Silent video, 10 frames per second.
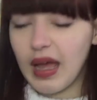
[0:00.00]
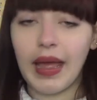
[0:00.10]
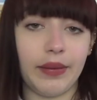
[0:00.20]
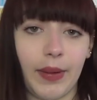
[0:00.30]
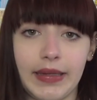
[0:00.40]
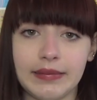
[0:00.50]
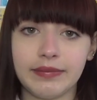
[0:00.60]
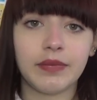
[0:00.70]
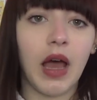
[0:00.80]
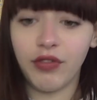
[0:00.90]
anyway,
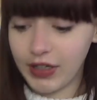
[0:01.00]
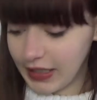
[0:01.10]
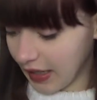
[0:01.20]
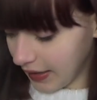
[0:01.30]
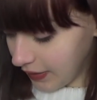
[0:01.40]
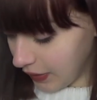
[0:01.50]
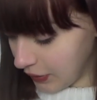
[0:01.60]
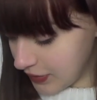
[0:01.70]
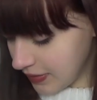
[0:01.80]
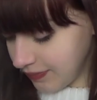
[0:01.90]
I really like
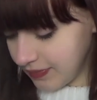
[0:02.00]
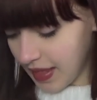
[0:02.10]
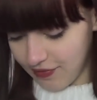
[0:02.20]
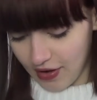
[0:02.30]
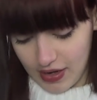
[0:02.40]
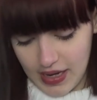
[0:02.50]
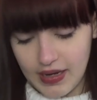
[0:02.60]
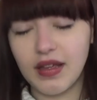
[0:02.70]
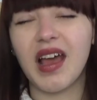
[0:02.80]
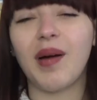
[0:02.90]
those. They're
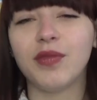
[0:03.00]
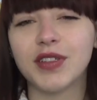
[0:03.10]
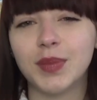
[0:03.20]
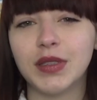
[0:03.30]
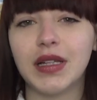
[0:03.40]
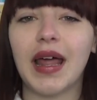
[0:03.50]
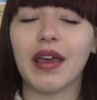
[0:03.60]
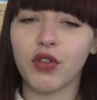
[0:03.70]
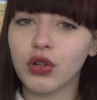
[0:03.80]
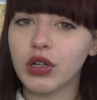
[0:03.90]
very comfortable and
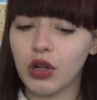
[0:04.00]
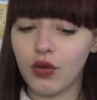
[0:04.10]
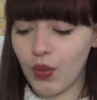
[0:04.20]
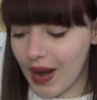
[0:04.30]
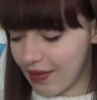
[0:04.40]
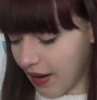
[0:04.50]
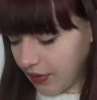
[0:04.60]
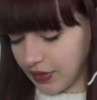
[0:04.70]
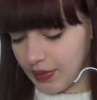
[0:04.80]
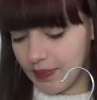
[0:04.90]
I've gotten a lot of wear out
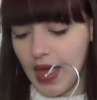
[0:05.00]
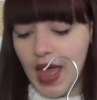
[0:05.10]
of them.